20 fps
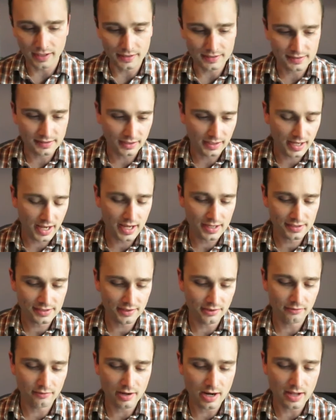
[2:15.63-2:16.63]
It's the
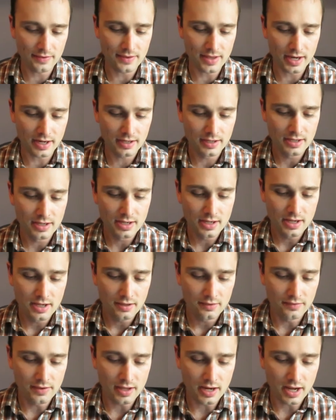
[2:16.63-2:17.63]
casting rod
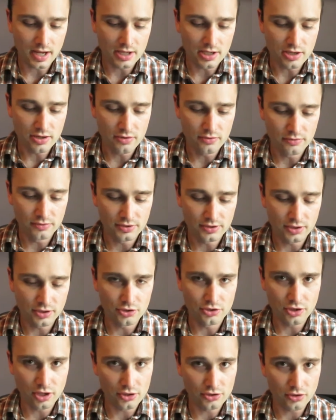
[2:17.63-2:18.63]
that I use to
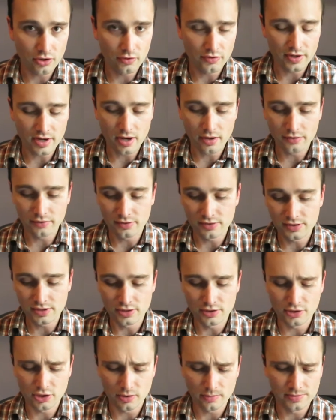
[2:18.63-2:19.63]
judge all the others
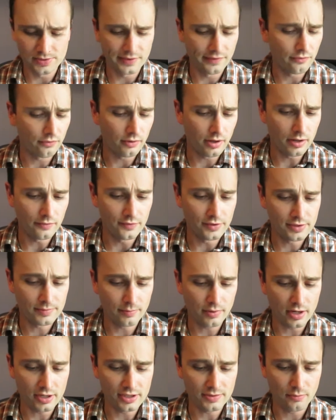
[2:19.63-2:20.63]
in terms of around this
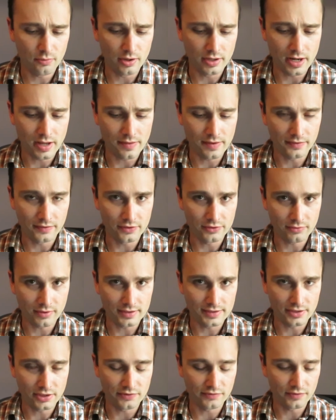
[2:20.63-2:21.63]
price point. I think this
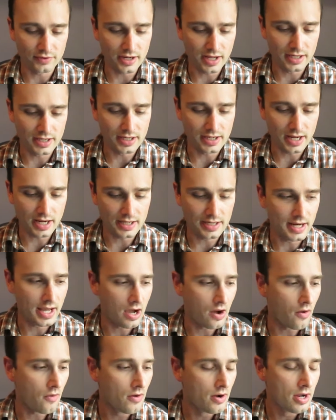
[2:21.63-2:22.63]
rod sells for $99
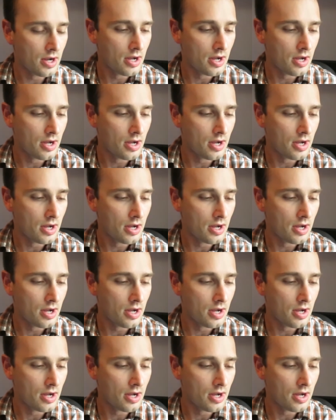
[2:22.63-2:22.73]
now.